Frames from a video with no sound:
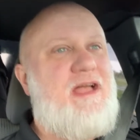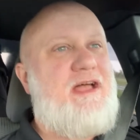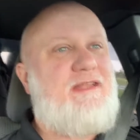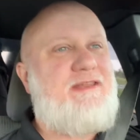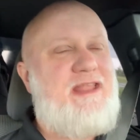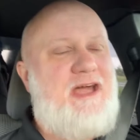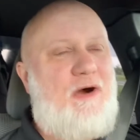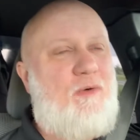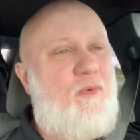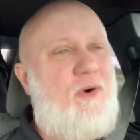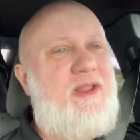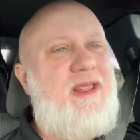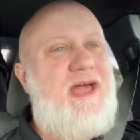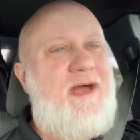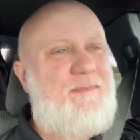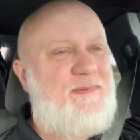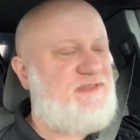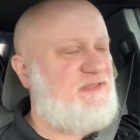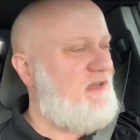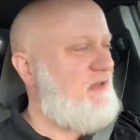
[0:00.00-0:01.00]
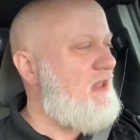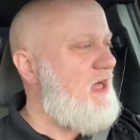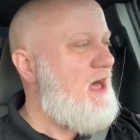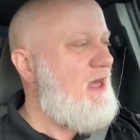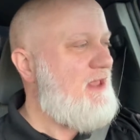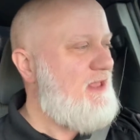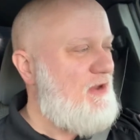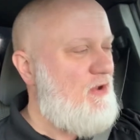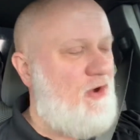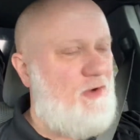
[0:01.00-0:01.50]
Now what happens a
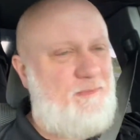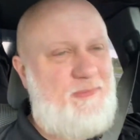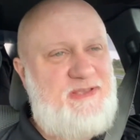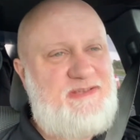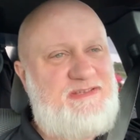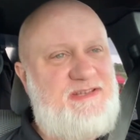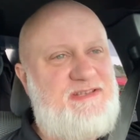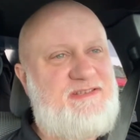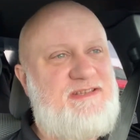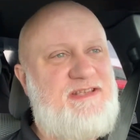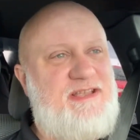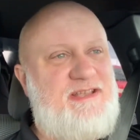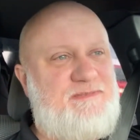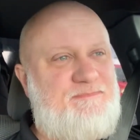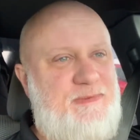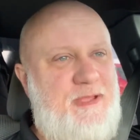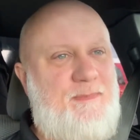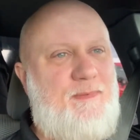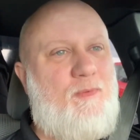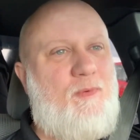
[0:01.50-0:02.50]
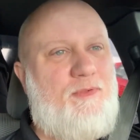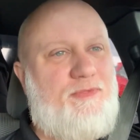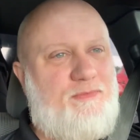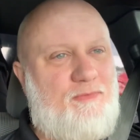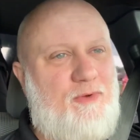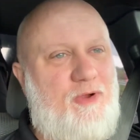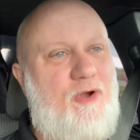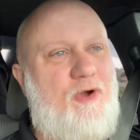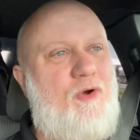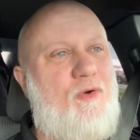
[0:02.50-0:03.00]
lot in our business is people will
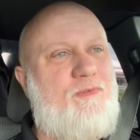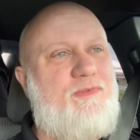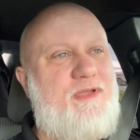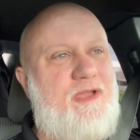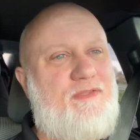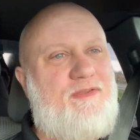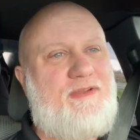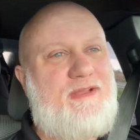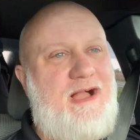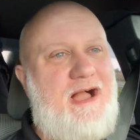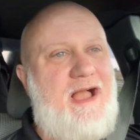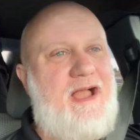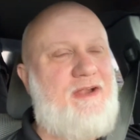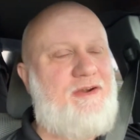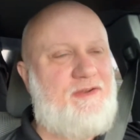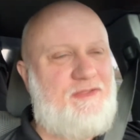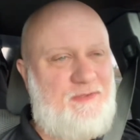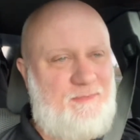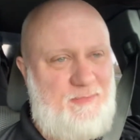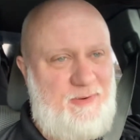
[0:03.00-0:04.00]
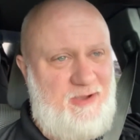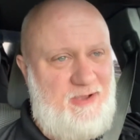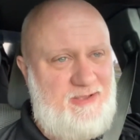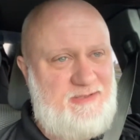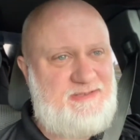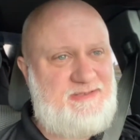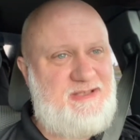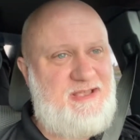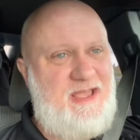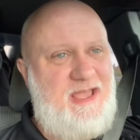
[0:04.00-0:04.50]
throw the other guy under the
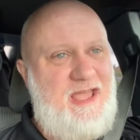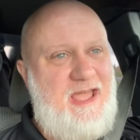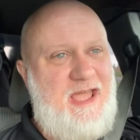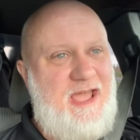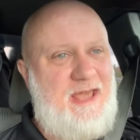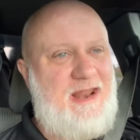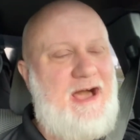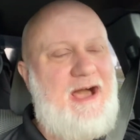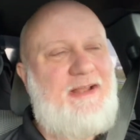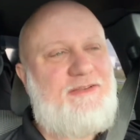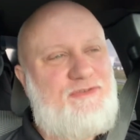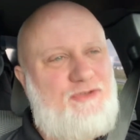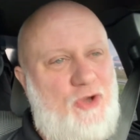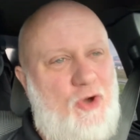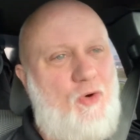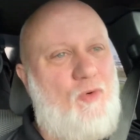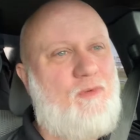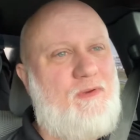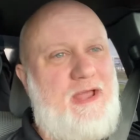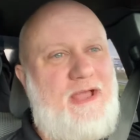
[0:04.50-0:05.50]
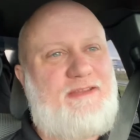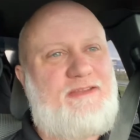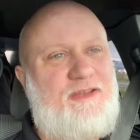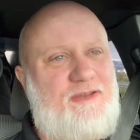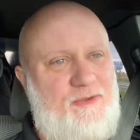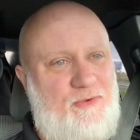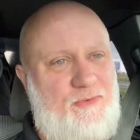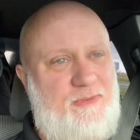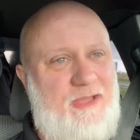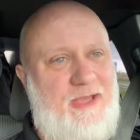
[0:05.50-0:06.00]
bus, and I don't like to
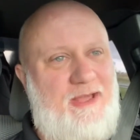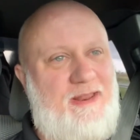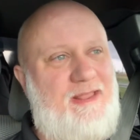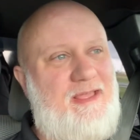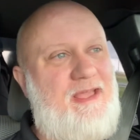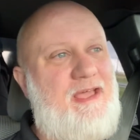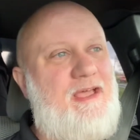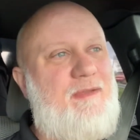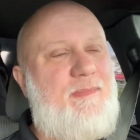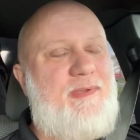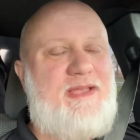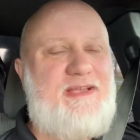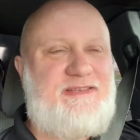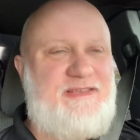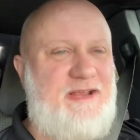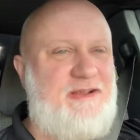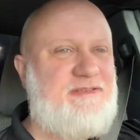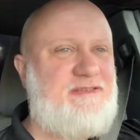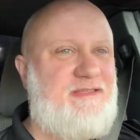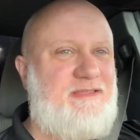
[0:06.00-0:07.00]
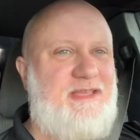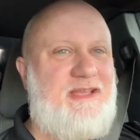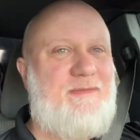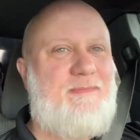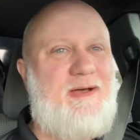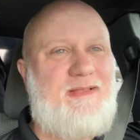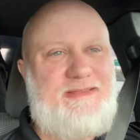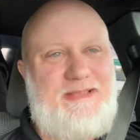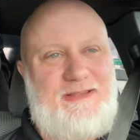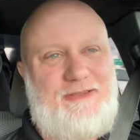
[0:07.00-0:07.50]
do that, because here's the thing
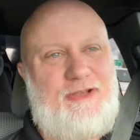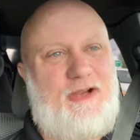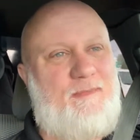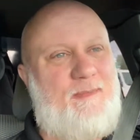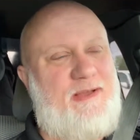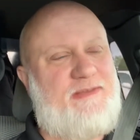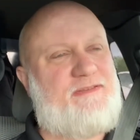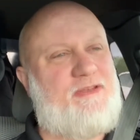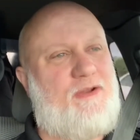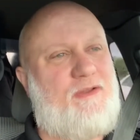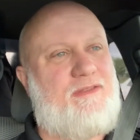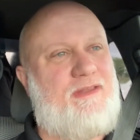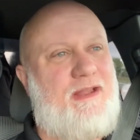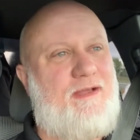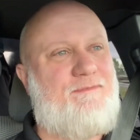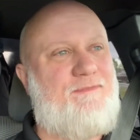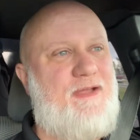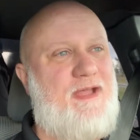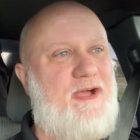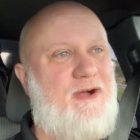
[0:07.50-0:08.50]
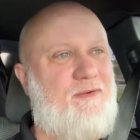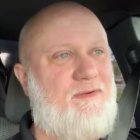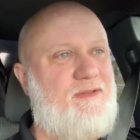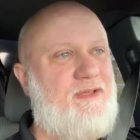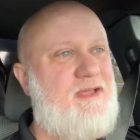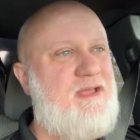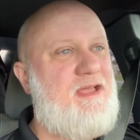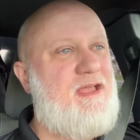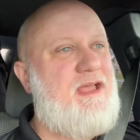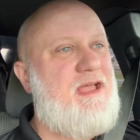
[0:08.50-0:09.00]
about that termite tunnel that I found.
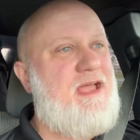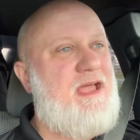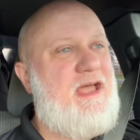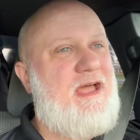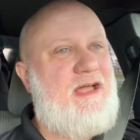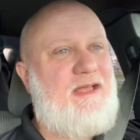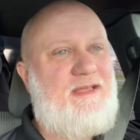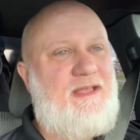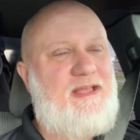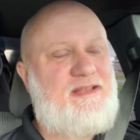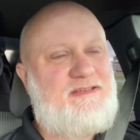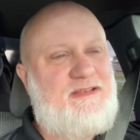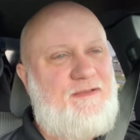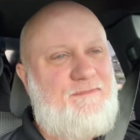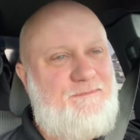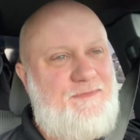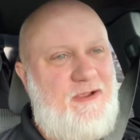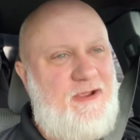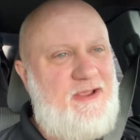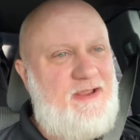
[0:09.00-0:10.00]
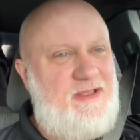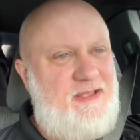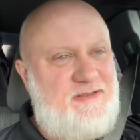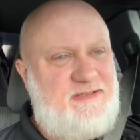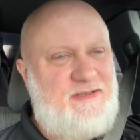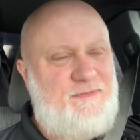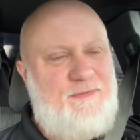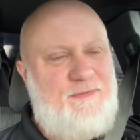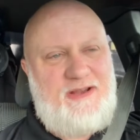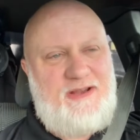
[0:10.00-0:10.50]
It's
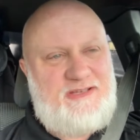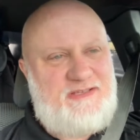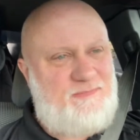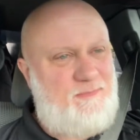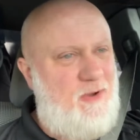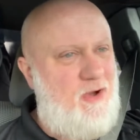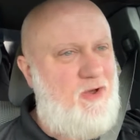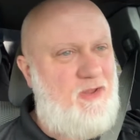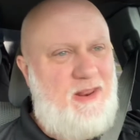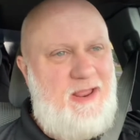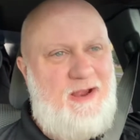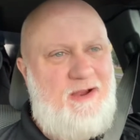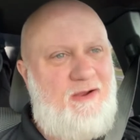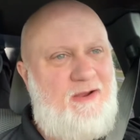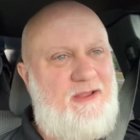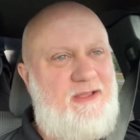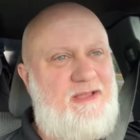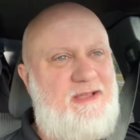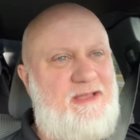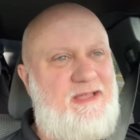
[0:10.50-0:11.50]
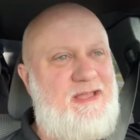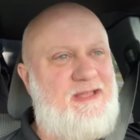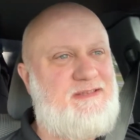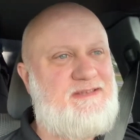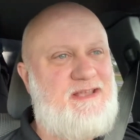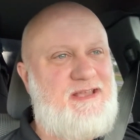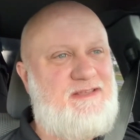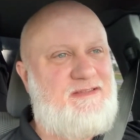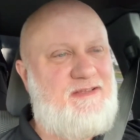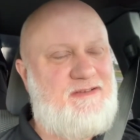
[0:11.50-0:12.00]
a small area.
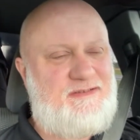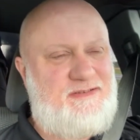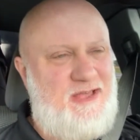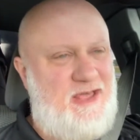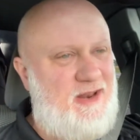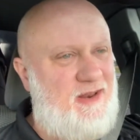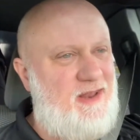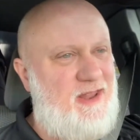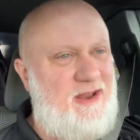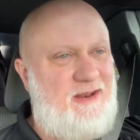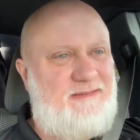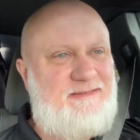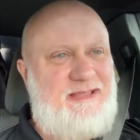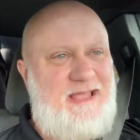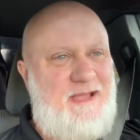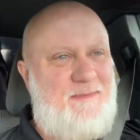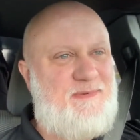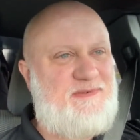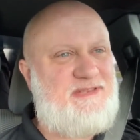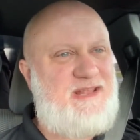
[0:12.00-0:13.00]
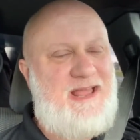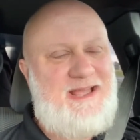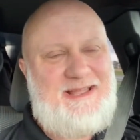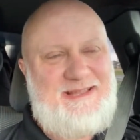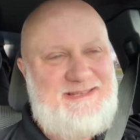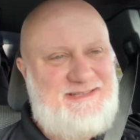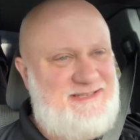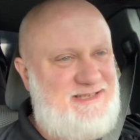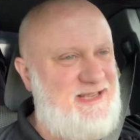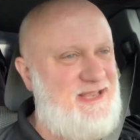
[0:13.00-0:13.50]
There's not a lot of damage that I
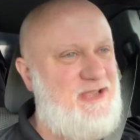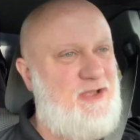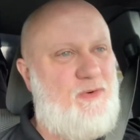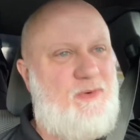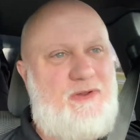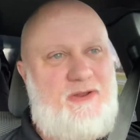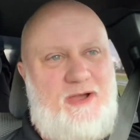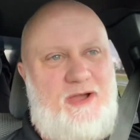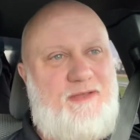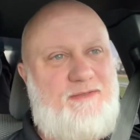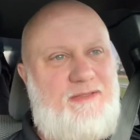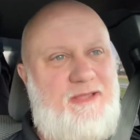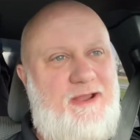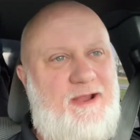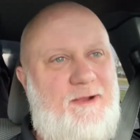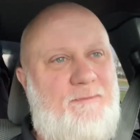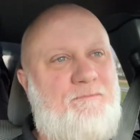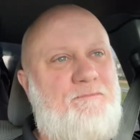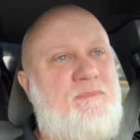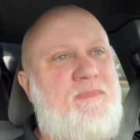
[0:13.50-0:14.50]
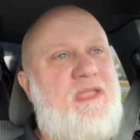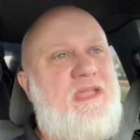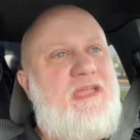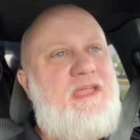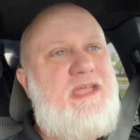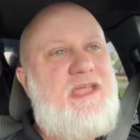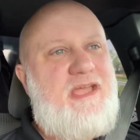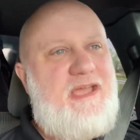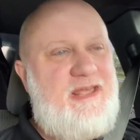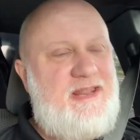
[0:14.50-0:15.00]
can see going on there.
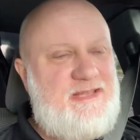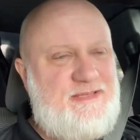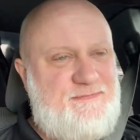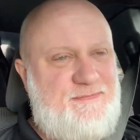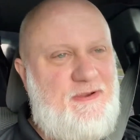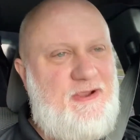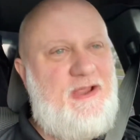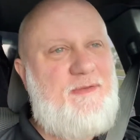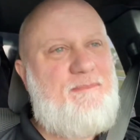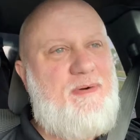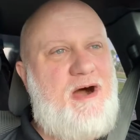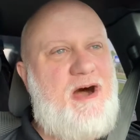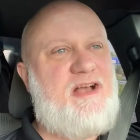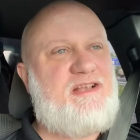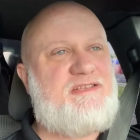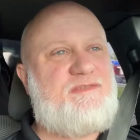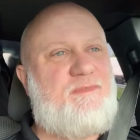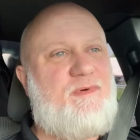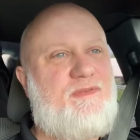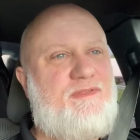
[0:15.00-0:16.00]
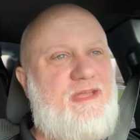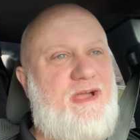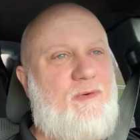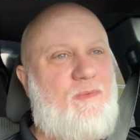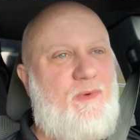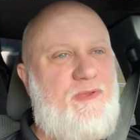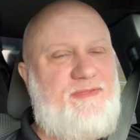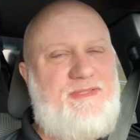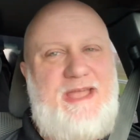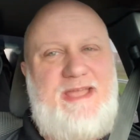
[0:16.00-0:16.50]
It is very possible that
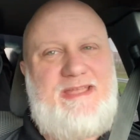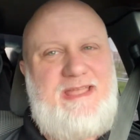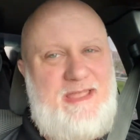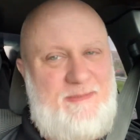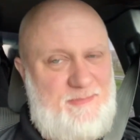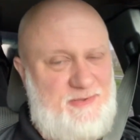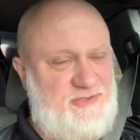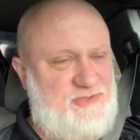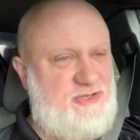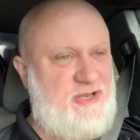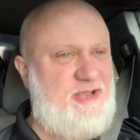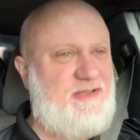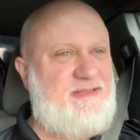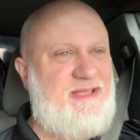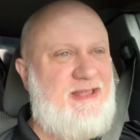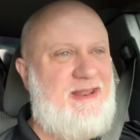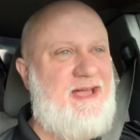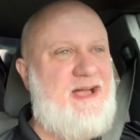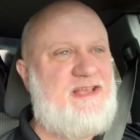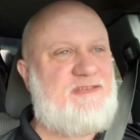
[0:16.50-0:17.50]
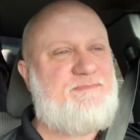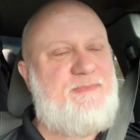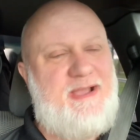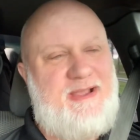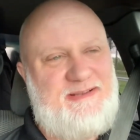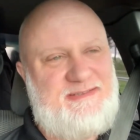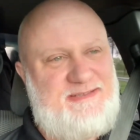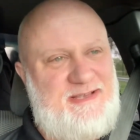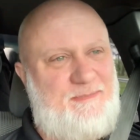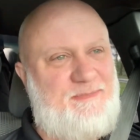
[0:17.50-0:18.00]
when they came and checked that house
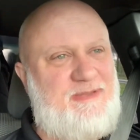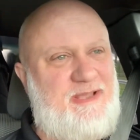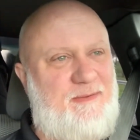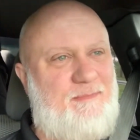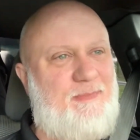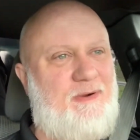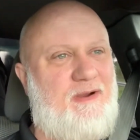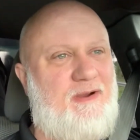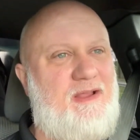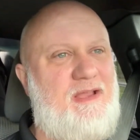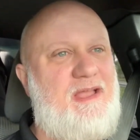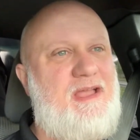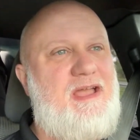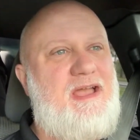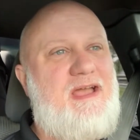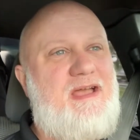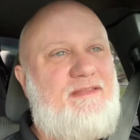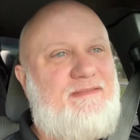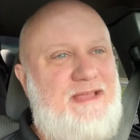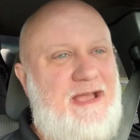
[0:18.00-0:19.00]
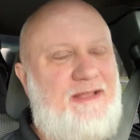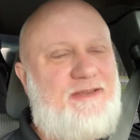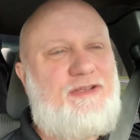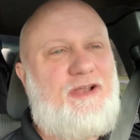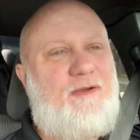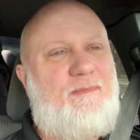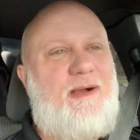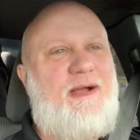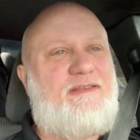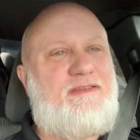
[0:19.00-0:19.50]
back in September, that
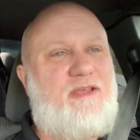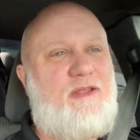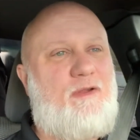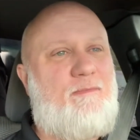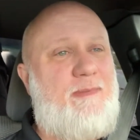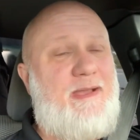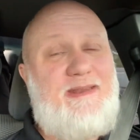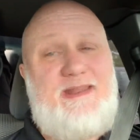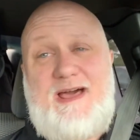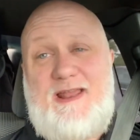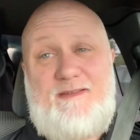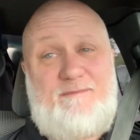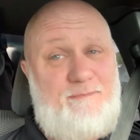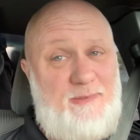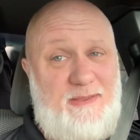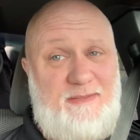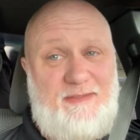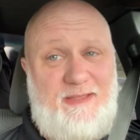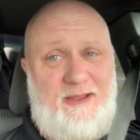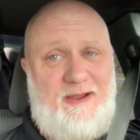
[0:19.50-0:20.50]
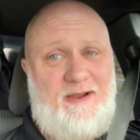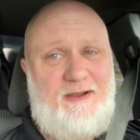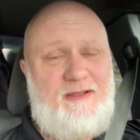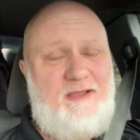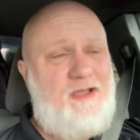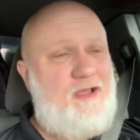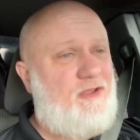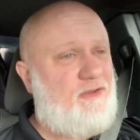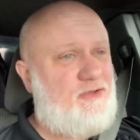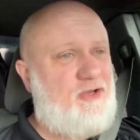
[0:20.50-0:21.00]
termite tunnel may not have been there.
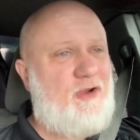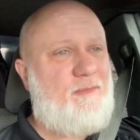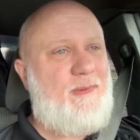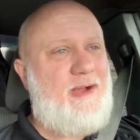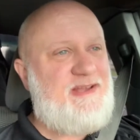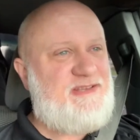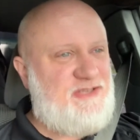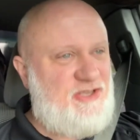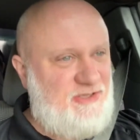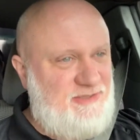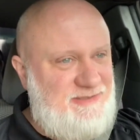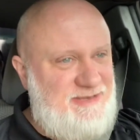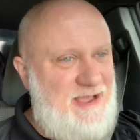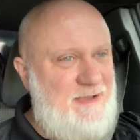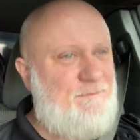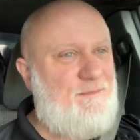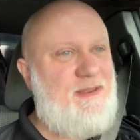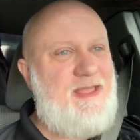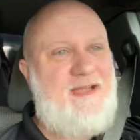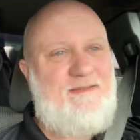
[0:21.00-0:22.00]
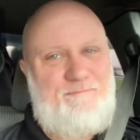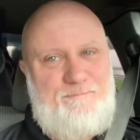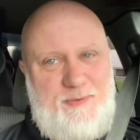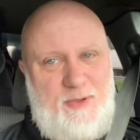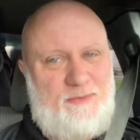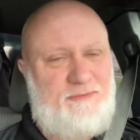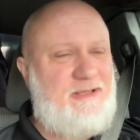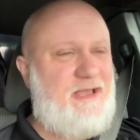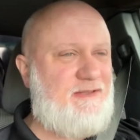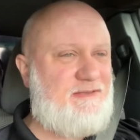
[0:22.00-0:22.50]
Termites could definitely have
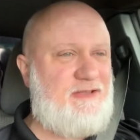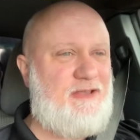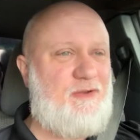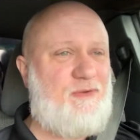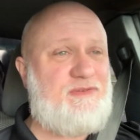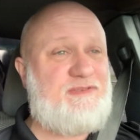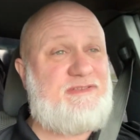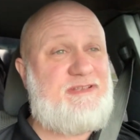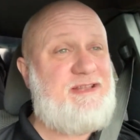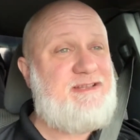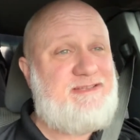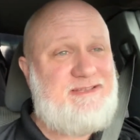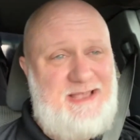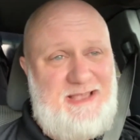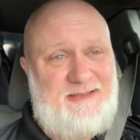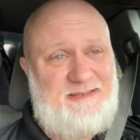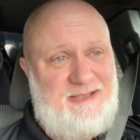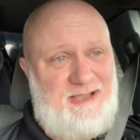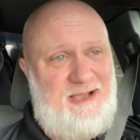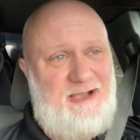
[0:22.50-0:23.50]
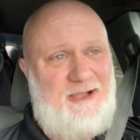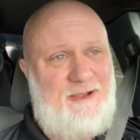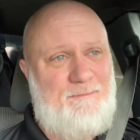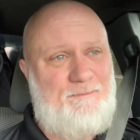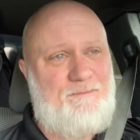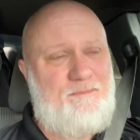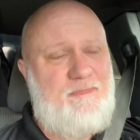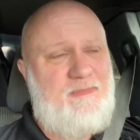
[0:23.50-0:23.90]
built that tunnel since that time.